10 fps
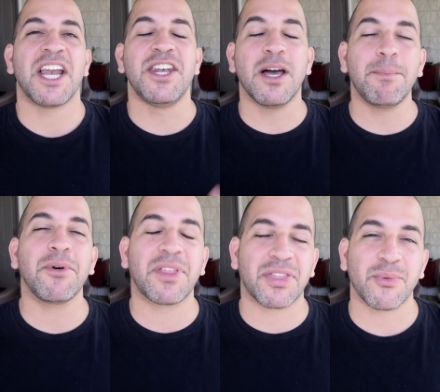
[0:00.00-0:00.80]

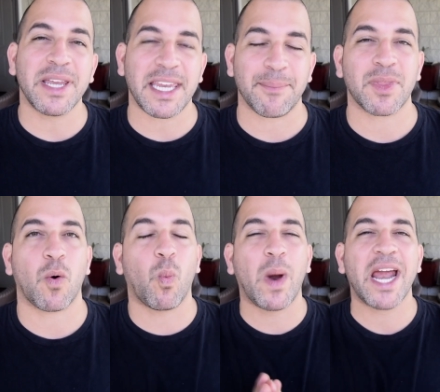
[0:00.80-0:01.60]
Number 3,
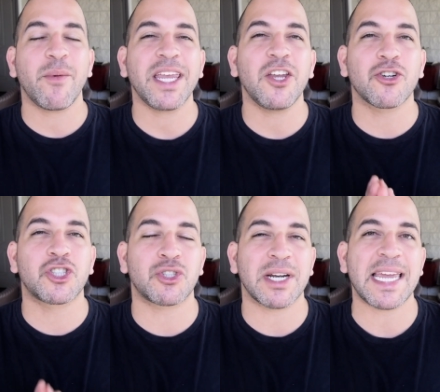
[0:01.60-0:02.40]
wearing your
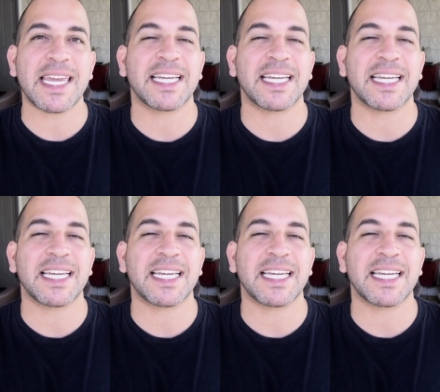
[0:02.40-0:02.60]
tray